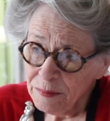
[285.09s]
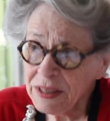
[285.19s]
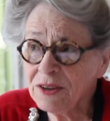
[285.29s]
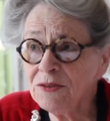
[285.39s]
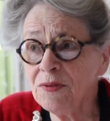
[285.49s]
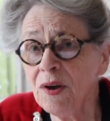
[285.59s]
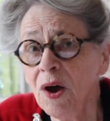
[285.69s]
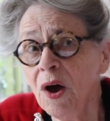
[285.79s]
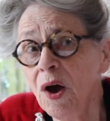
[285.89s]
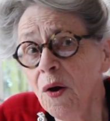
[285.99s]
Because
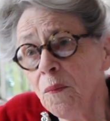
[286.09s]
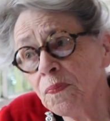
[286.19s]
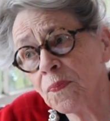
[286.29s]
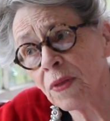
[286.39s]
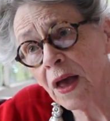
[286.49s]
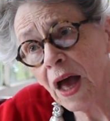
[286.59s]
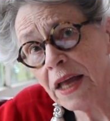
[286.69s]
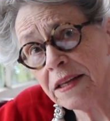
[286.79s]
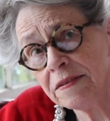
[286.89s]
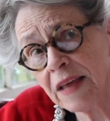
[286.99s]

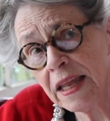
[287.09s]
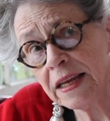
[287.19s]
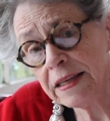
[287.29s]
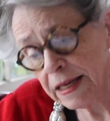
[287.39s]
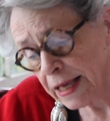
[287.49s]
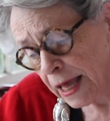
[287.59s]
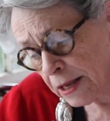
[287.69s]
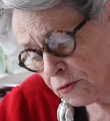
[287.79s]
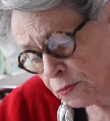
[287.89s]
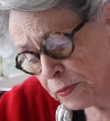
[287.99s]
I decided to
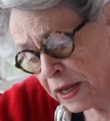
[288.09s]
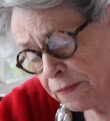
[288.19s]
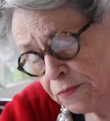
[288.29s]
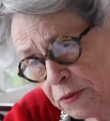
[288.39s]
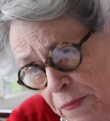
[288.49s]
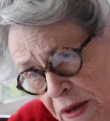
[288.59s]
split up with